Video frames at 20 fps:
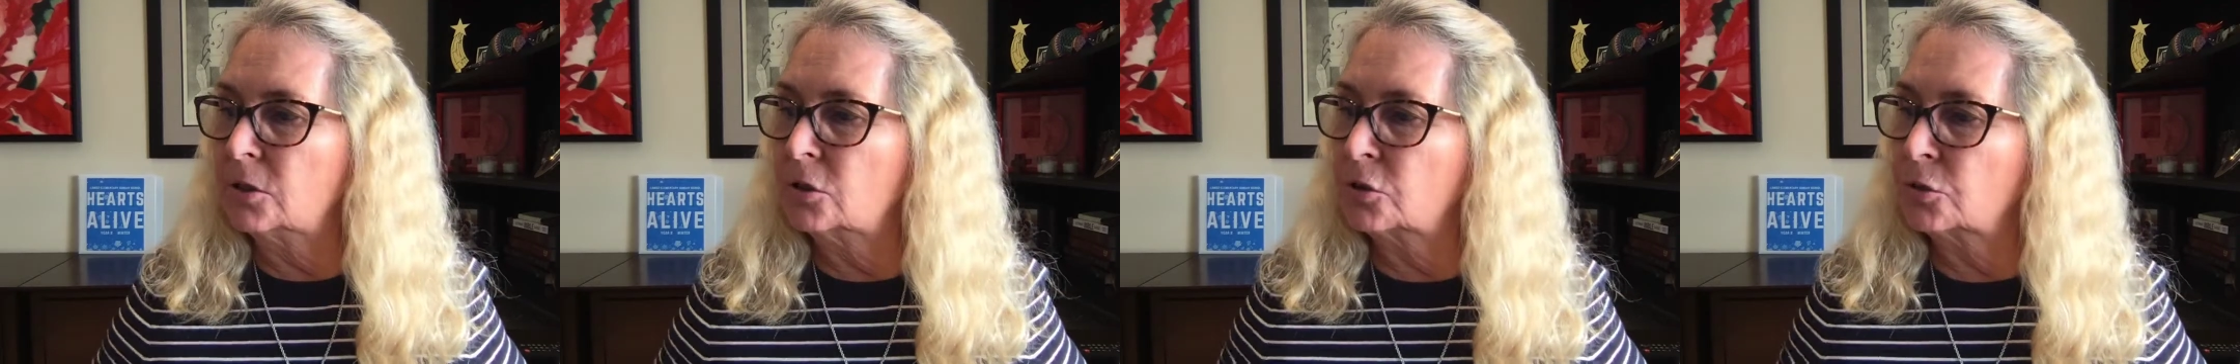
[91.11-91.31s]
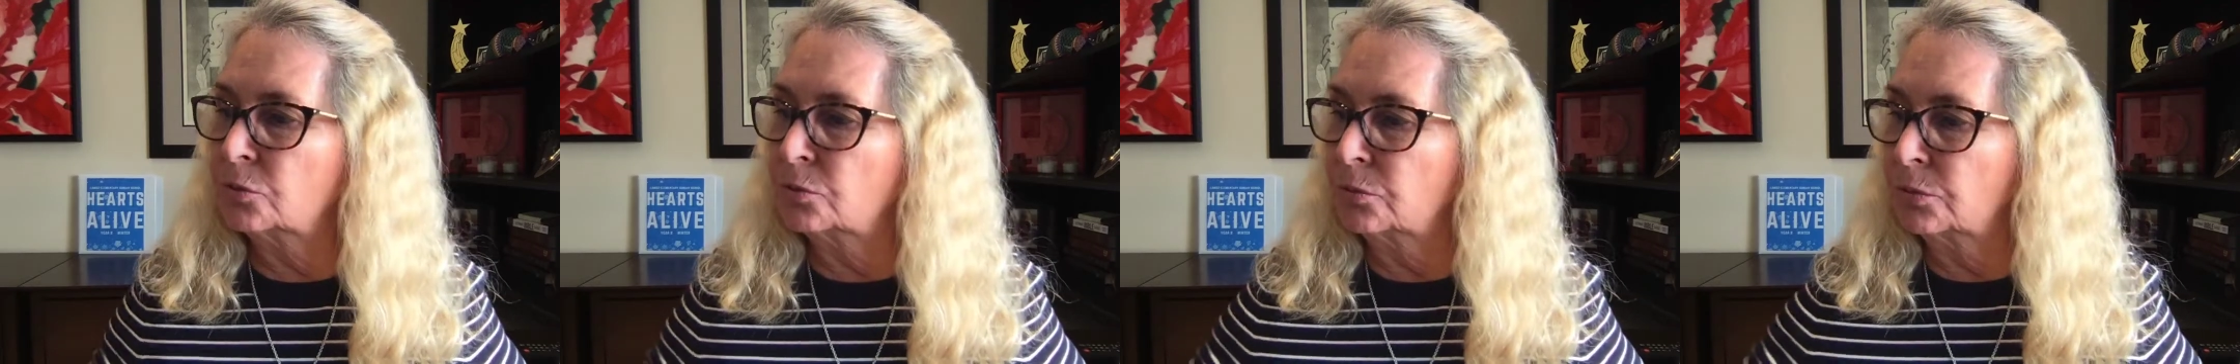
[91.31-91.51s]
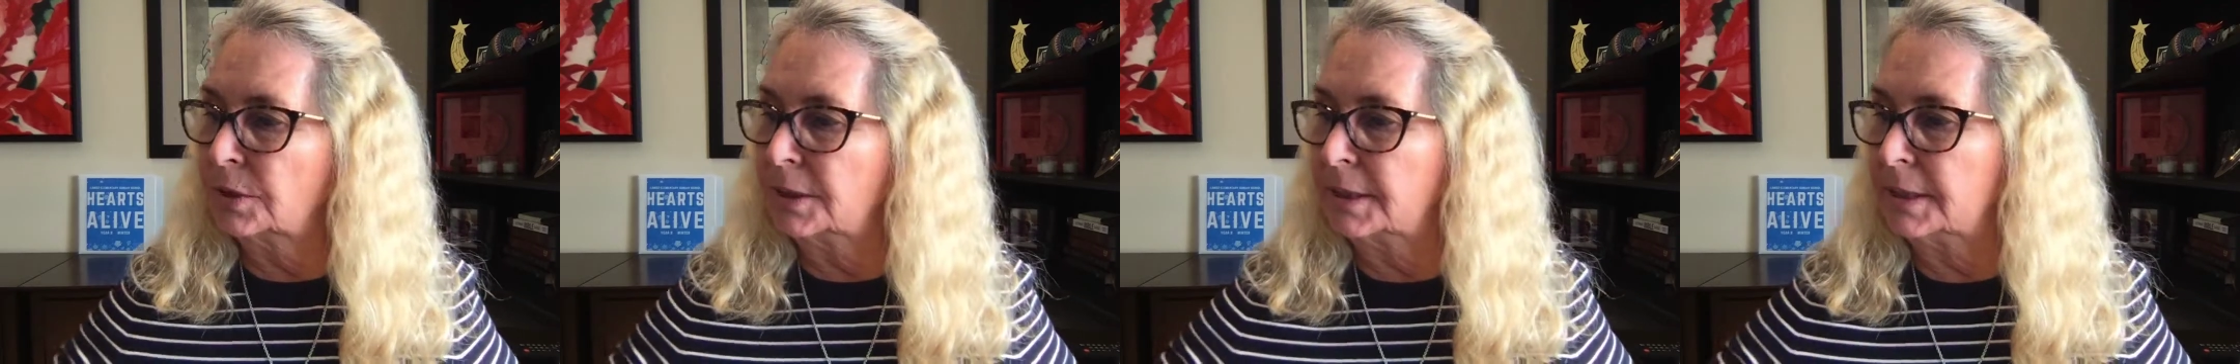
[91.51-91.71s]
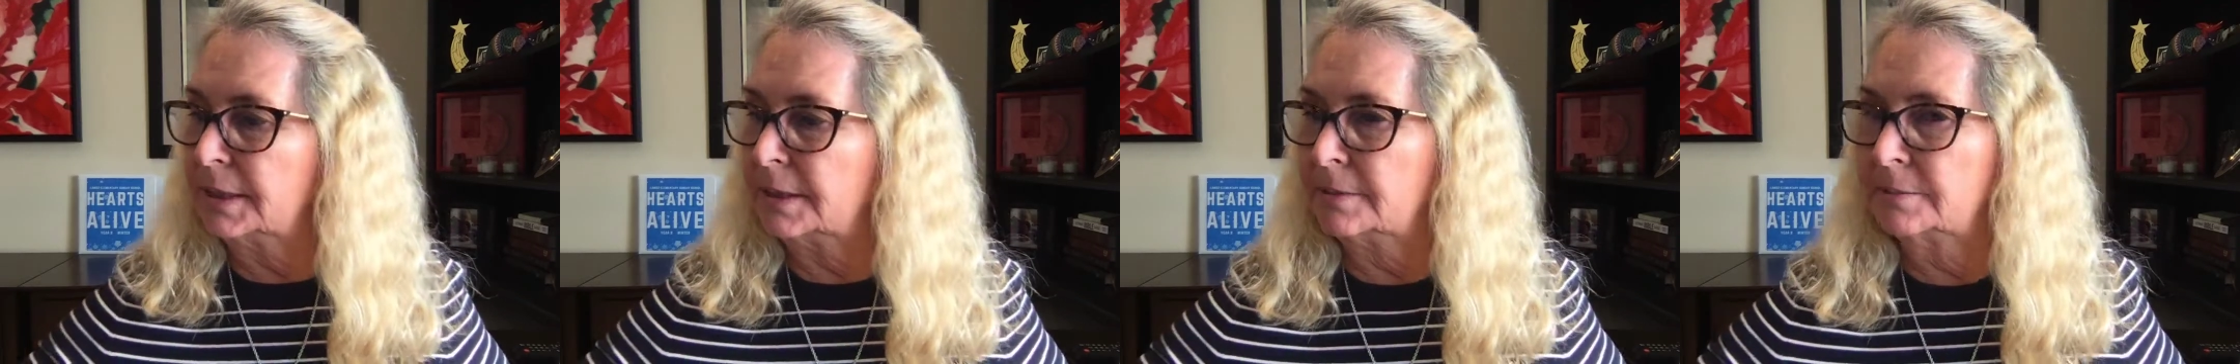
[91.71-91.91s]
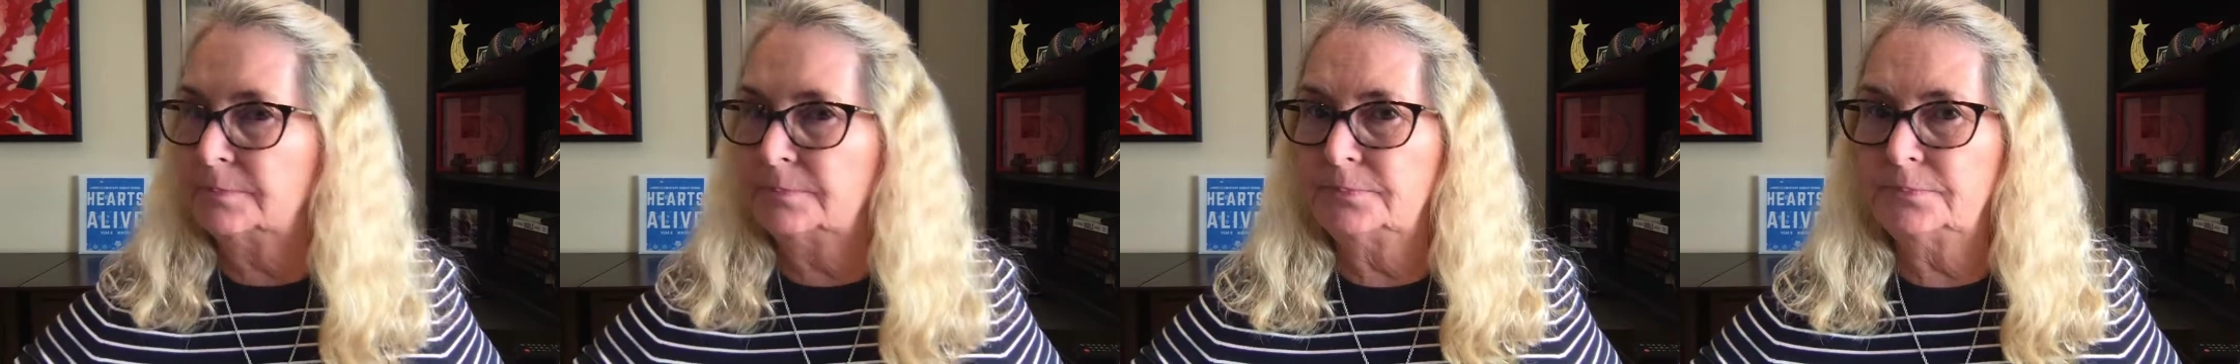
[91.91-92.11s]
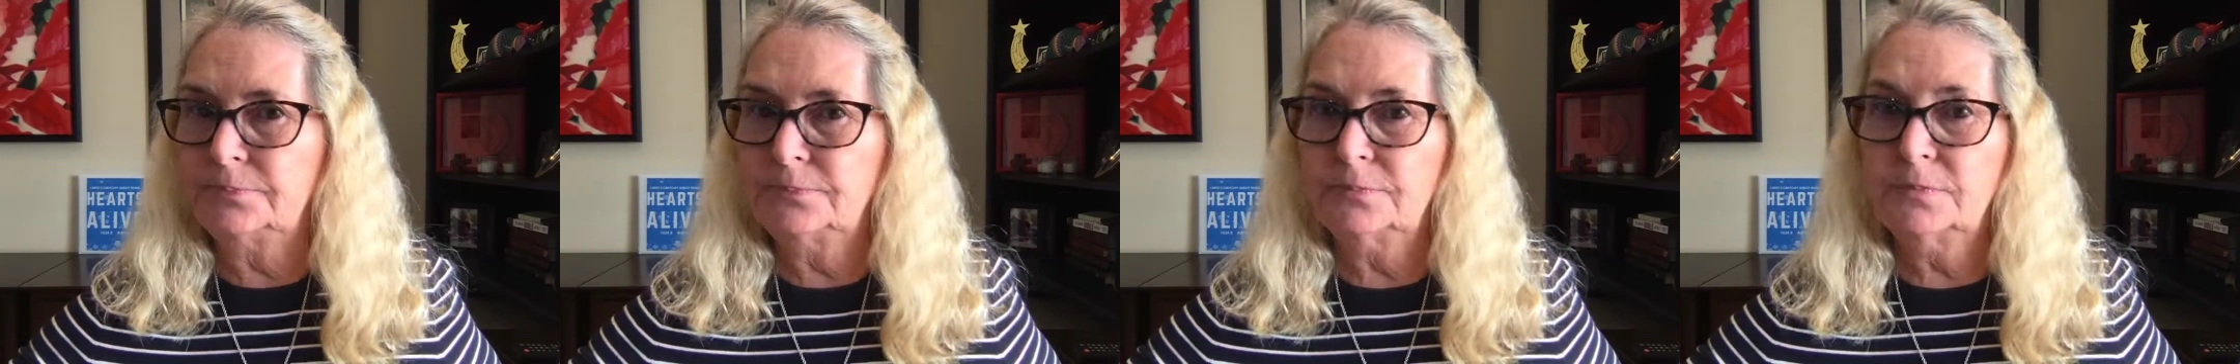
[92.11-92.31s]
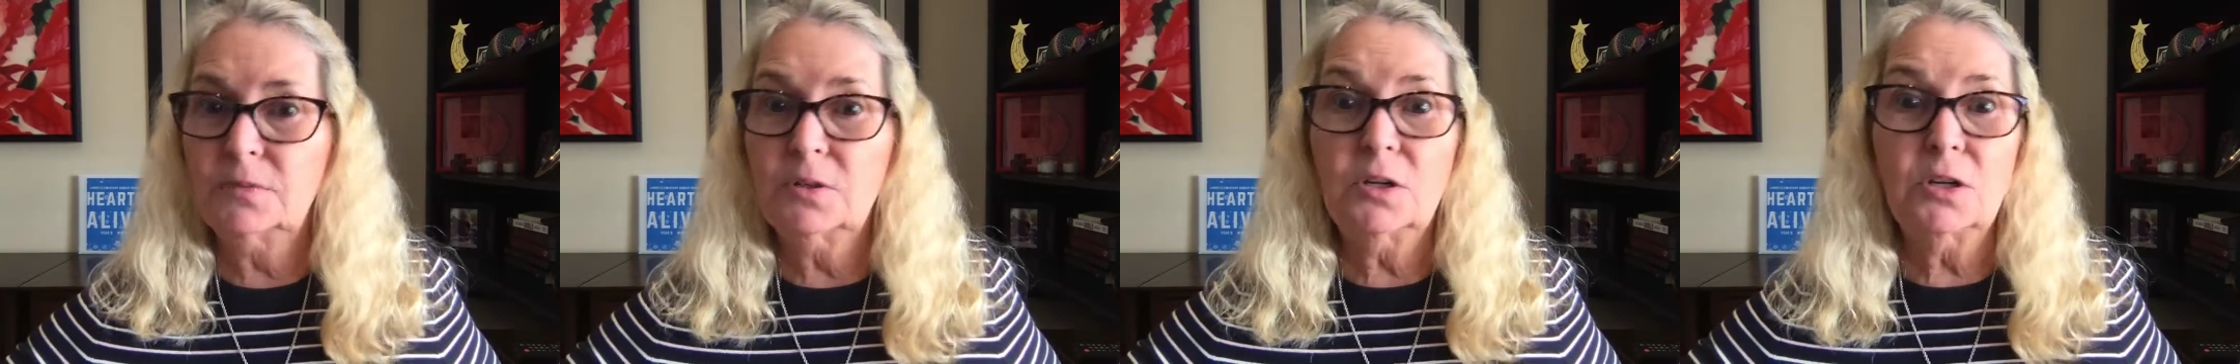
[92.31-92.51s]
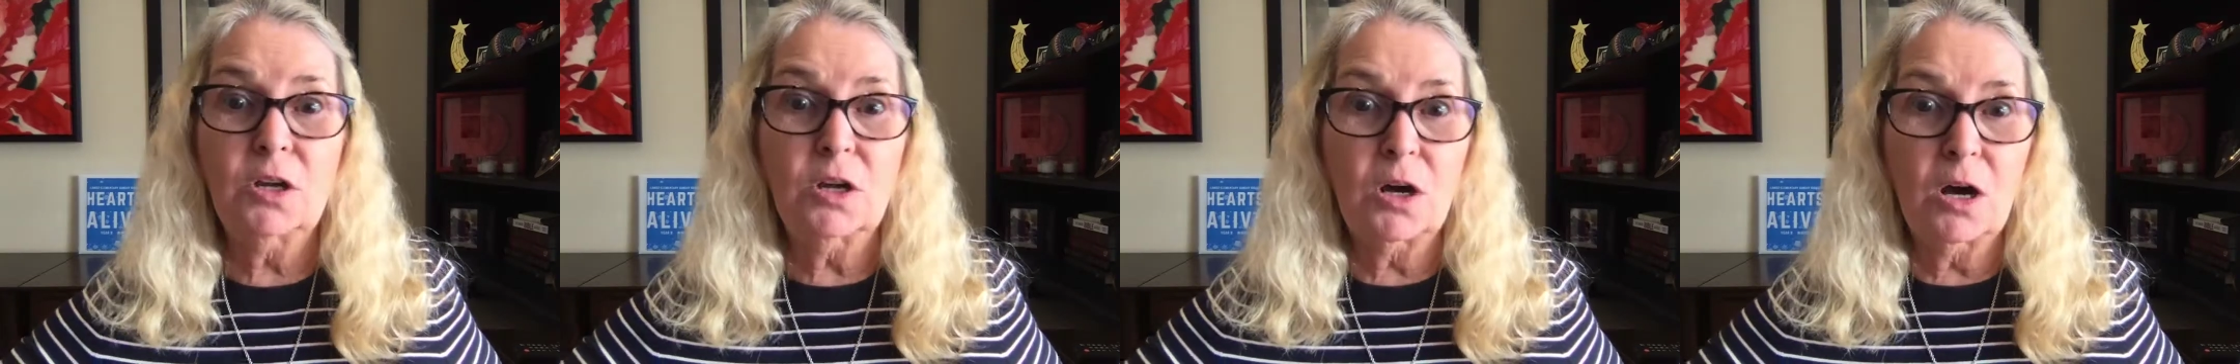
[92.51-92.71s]
tree,
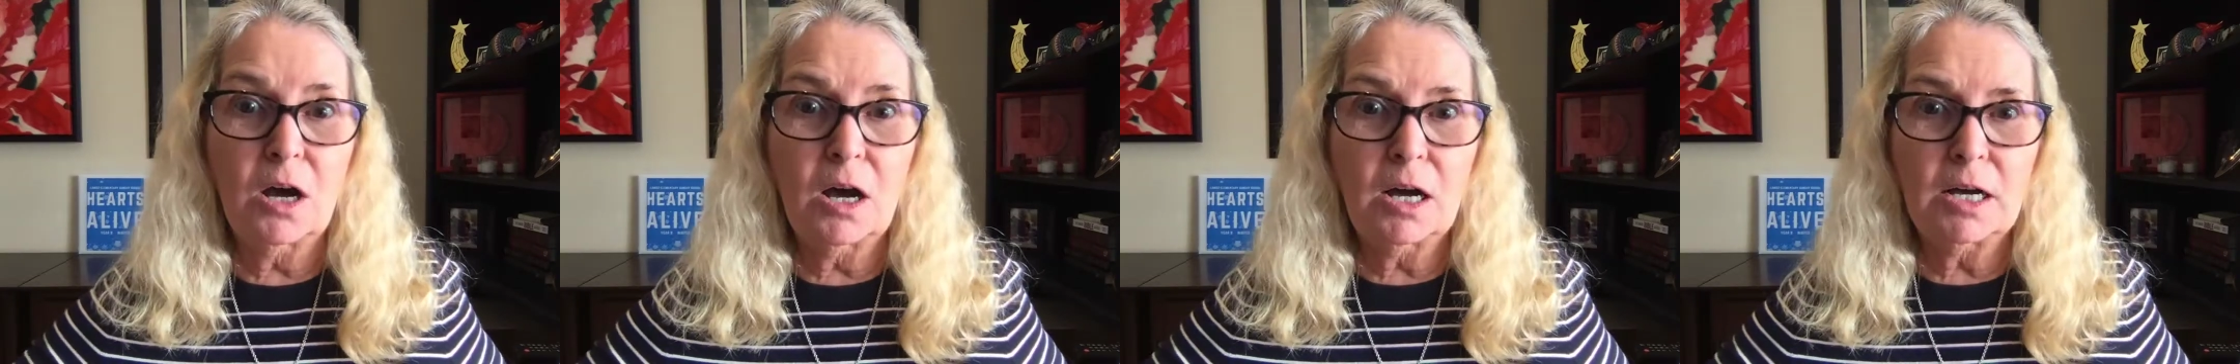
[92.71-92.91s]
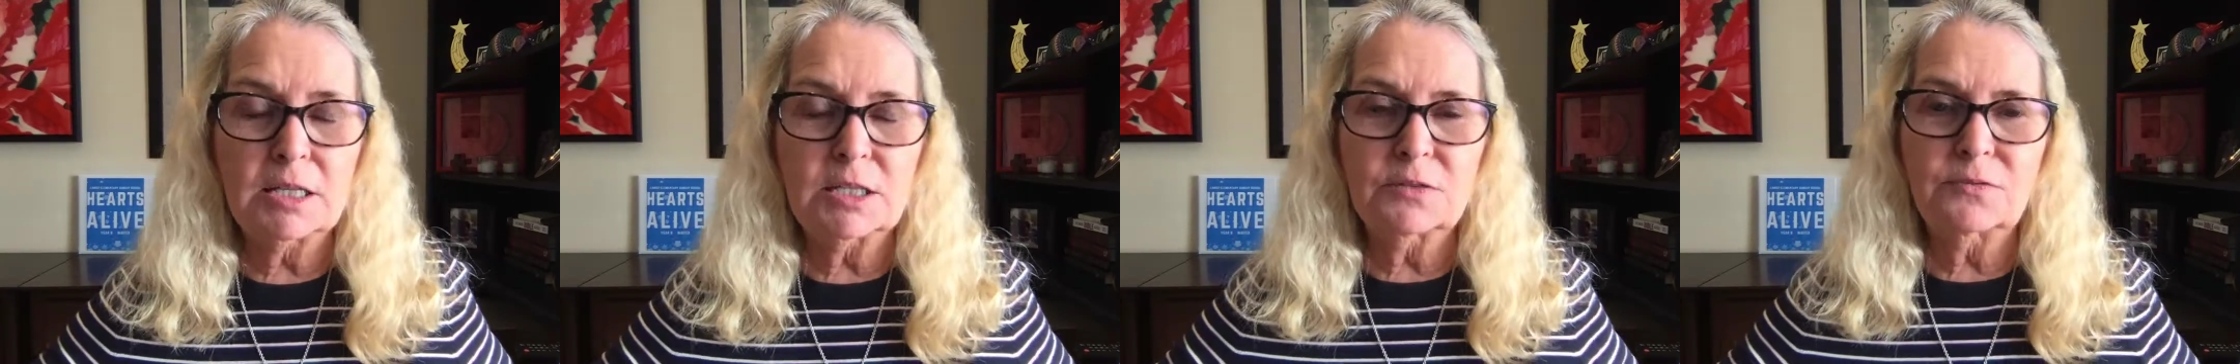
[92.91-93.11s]
God's